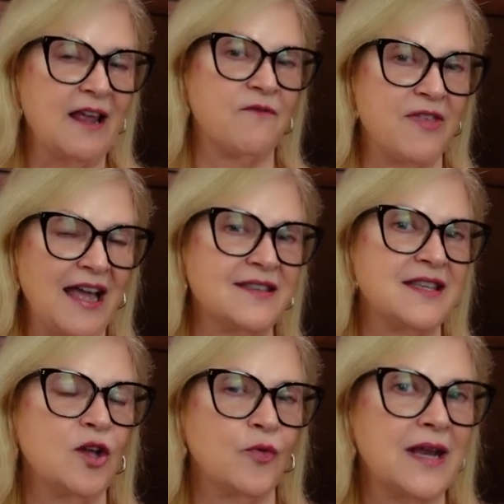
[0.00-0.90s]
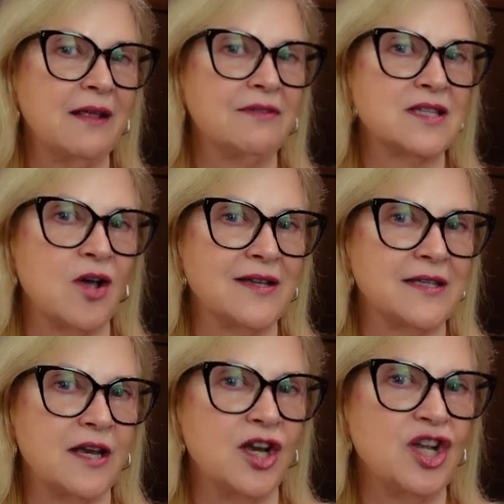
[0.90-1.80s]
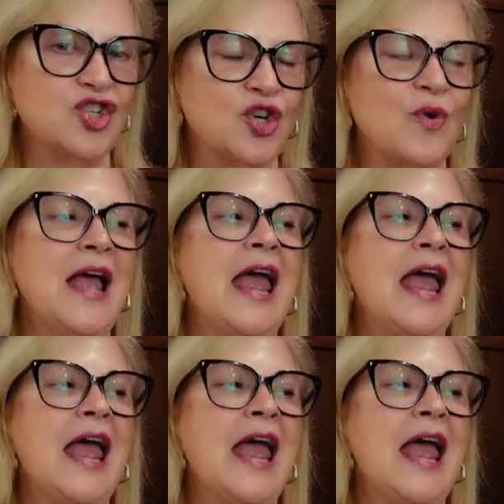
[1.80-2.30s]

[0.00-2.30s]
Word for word: if that's the ingredient that's causing an issue.